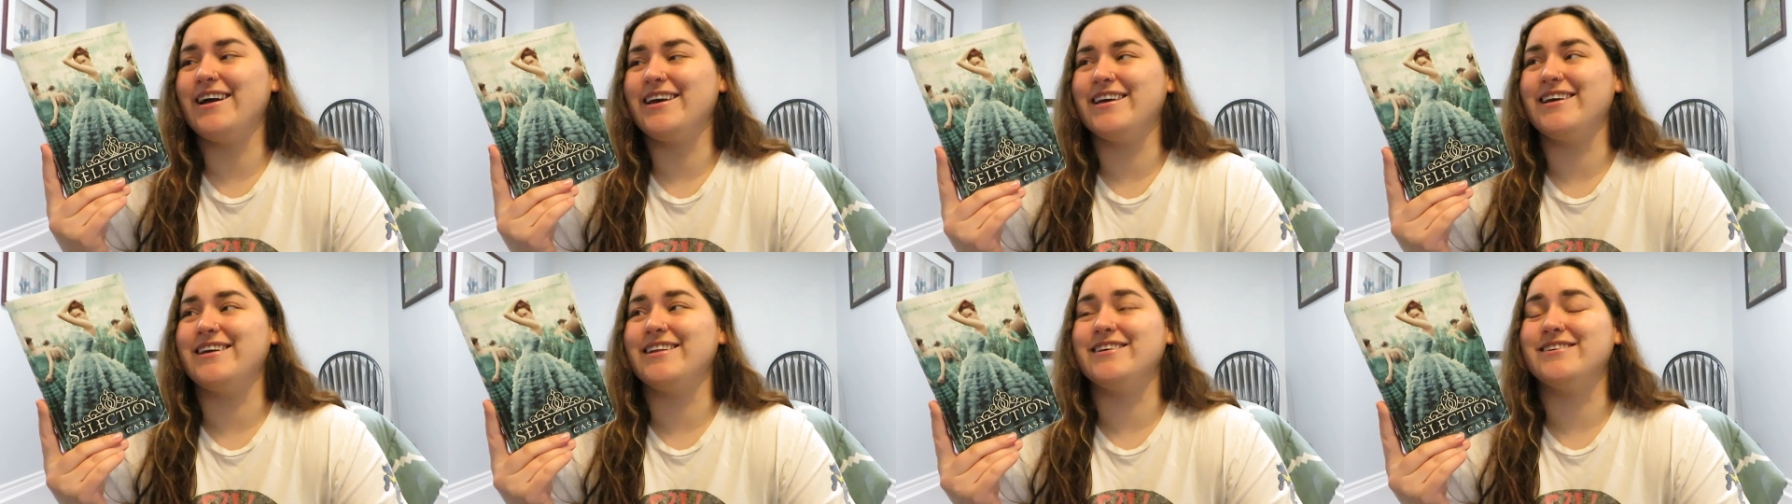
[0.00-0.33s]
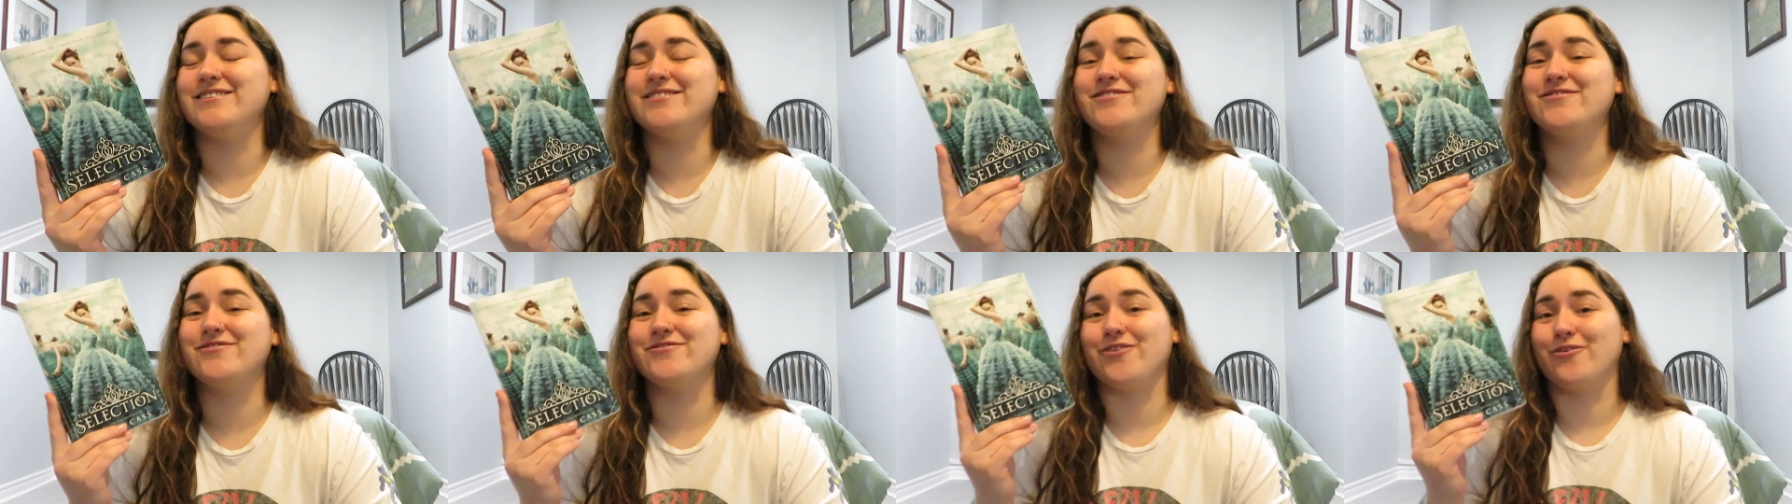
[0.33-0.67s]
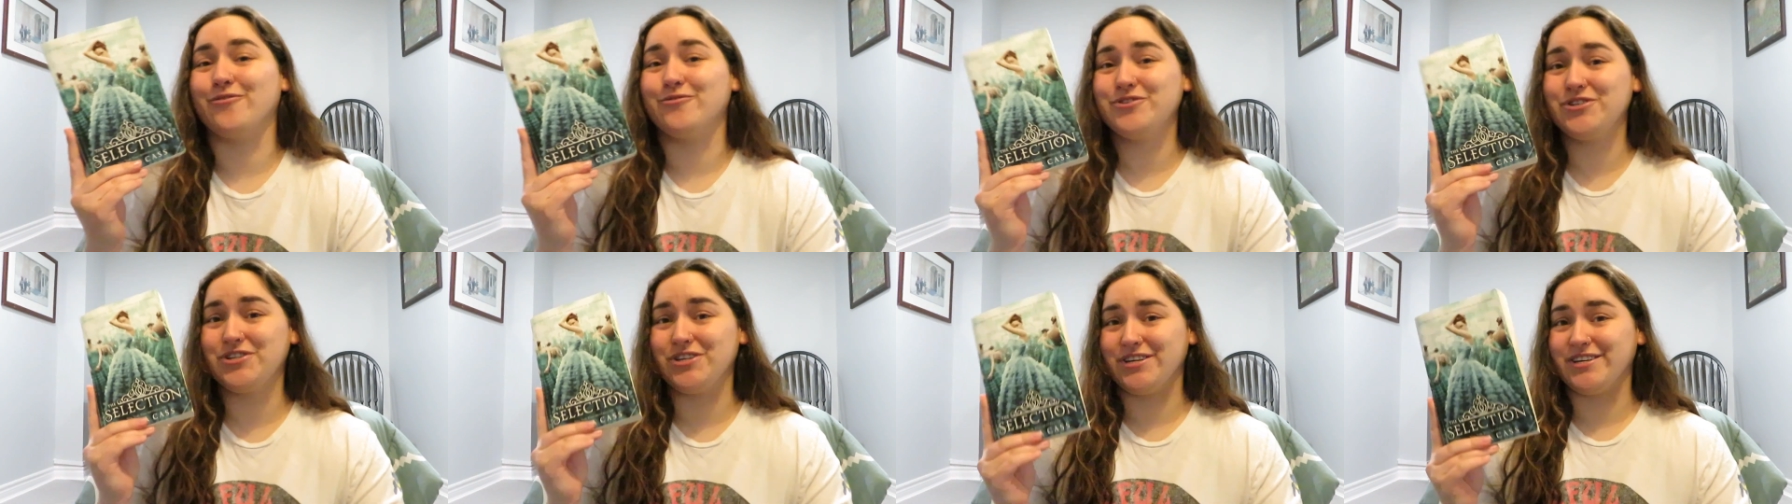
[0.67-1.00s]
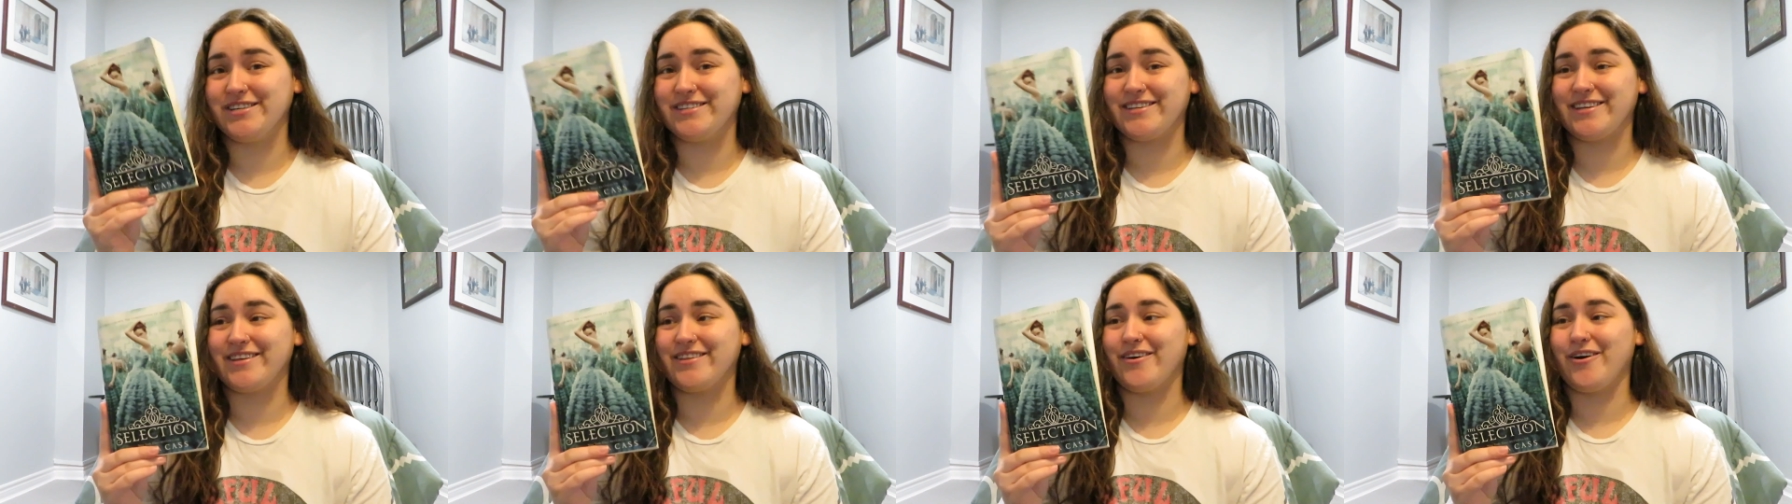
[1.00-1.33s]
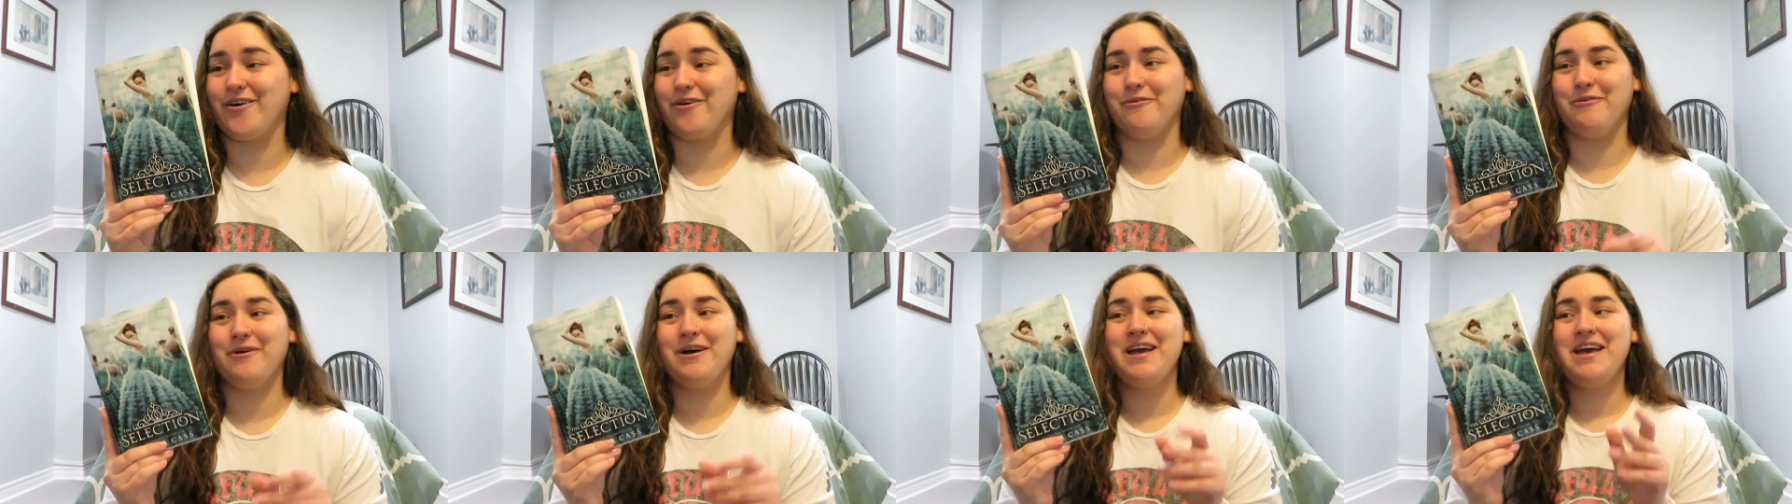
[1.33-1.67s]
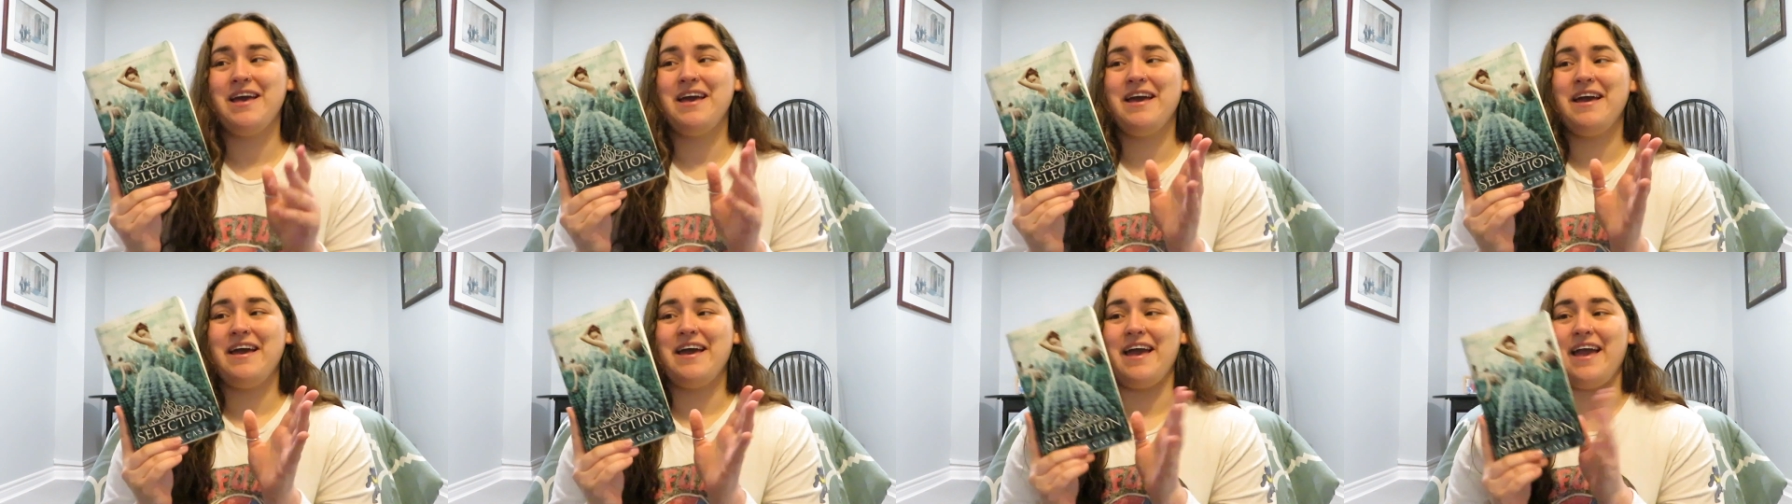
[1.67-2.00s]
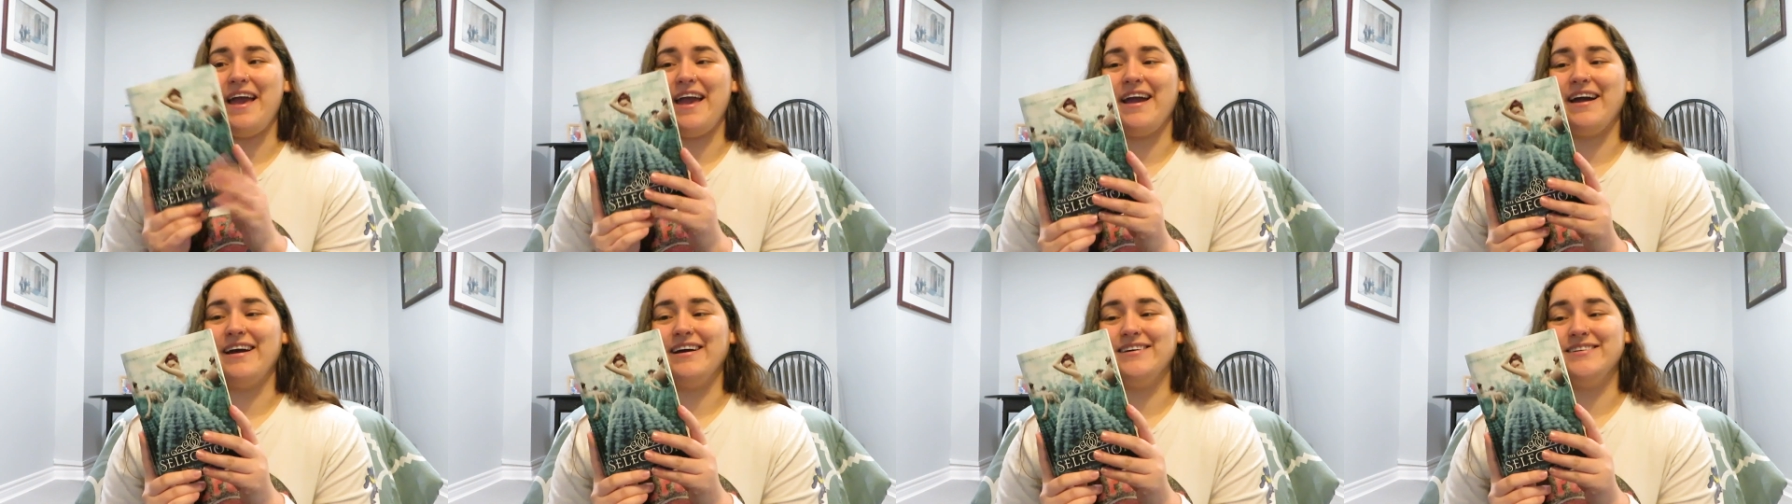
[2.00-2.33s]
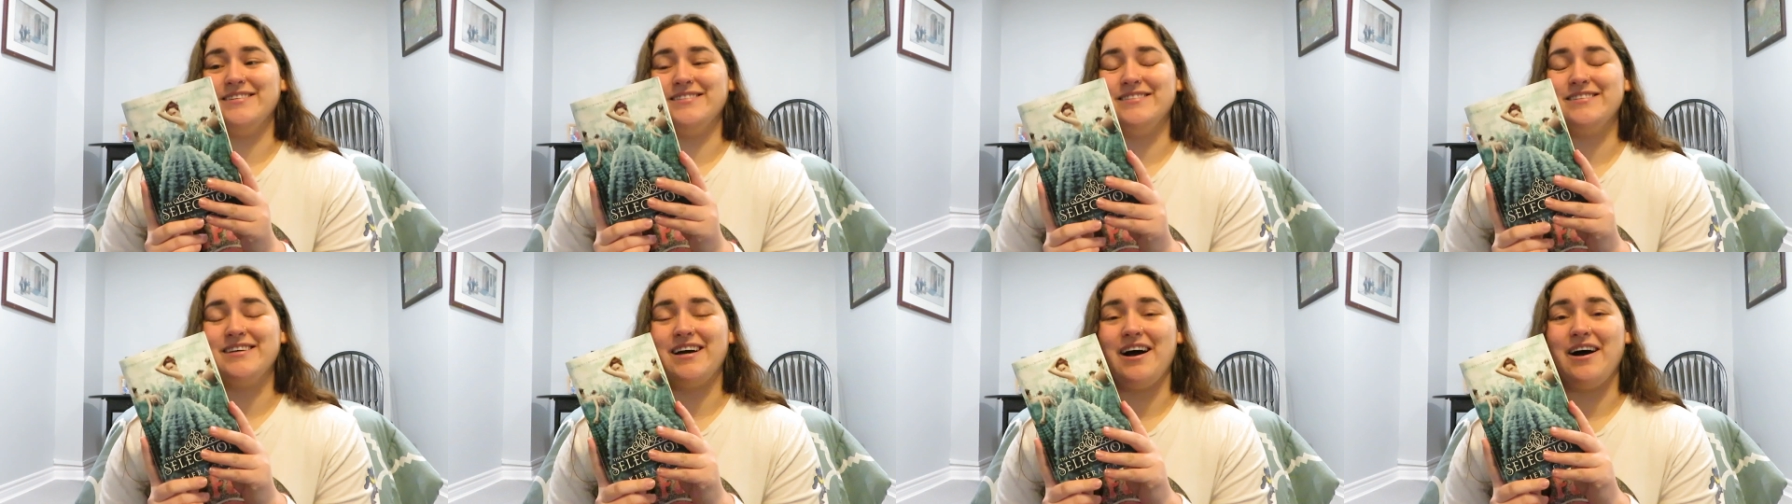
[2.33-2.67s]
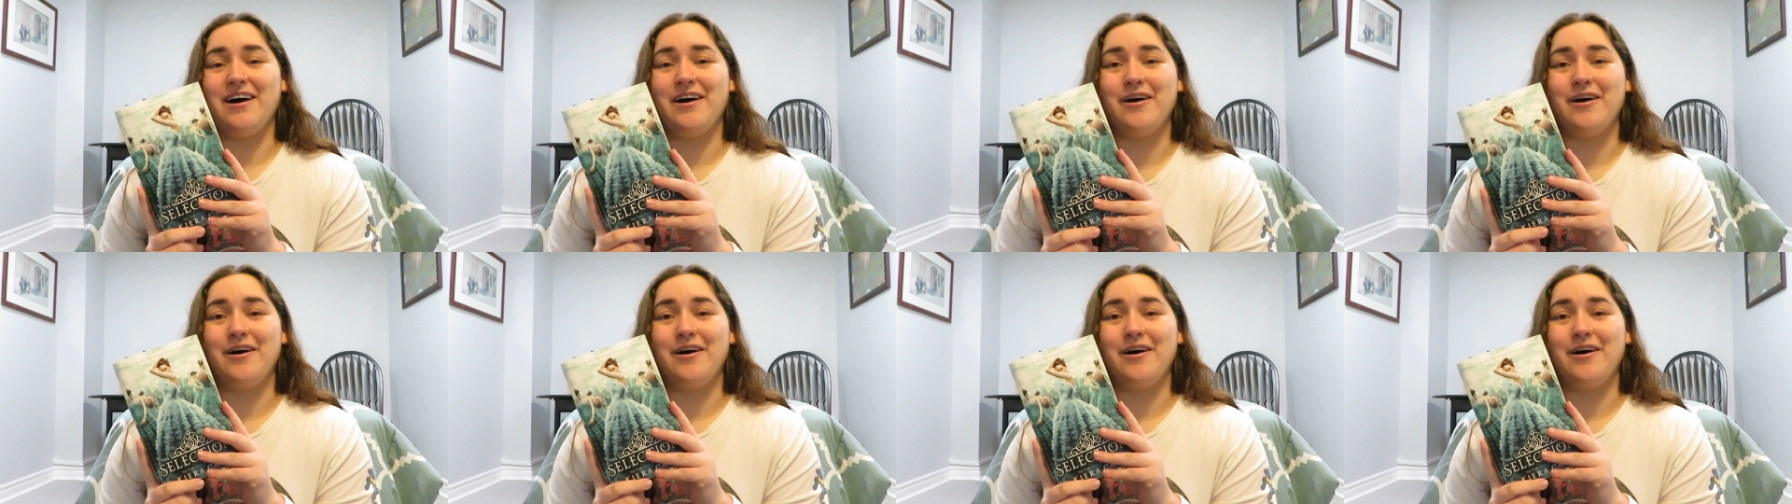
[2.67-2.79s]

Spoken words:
It is so cheesy though, and